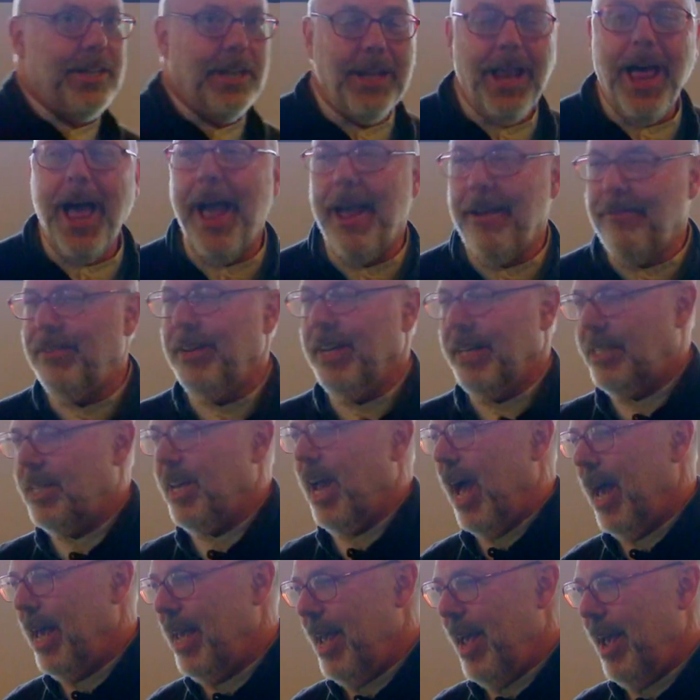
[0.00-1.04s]
aliveness
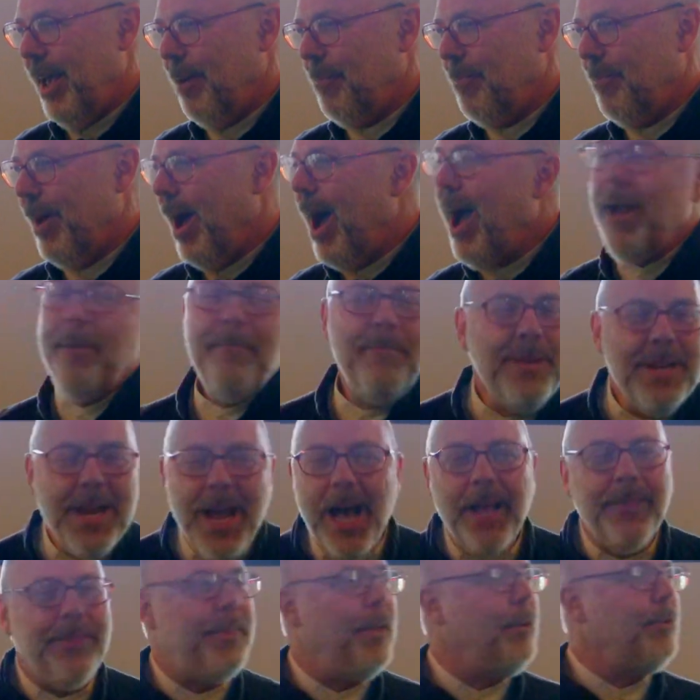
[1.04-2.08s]
I am? I'm
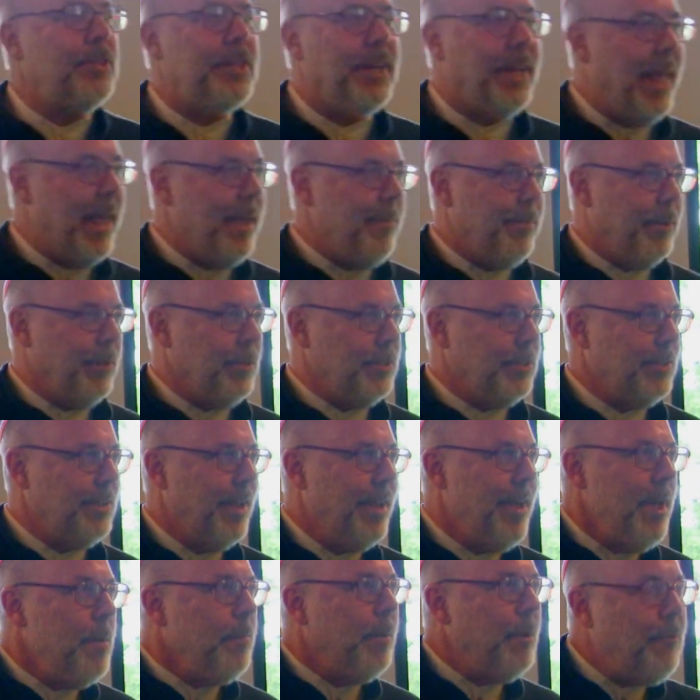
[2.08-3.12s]
not those labels.
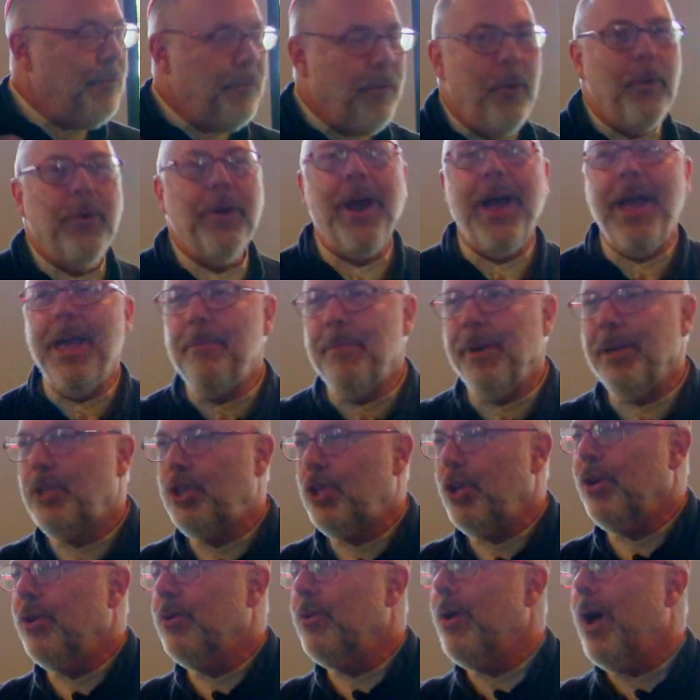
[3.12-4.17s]
Before I am a
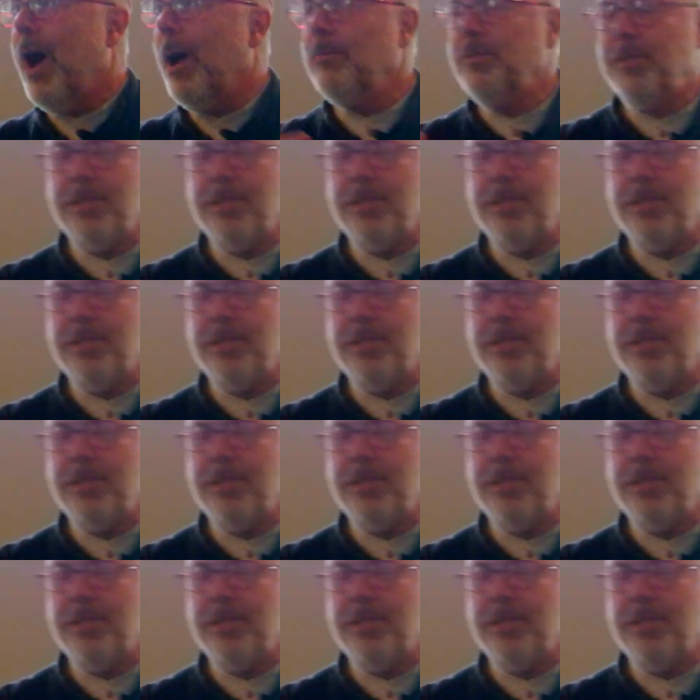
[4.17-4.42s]
Jew, I'm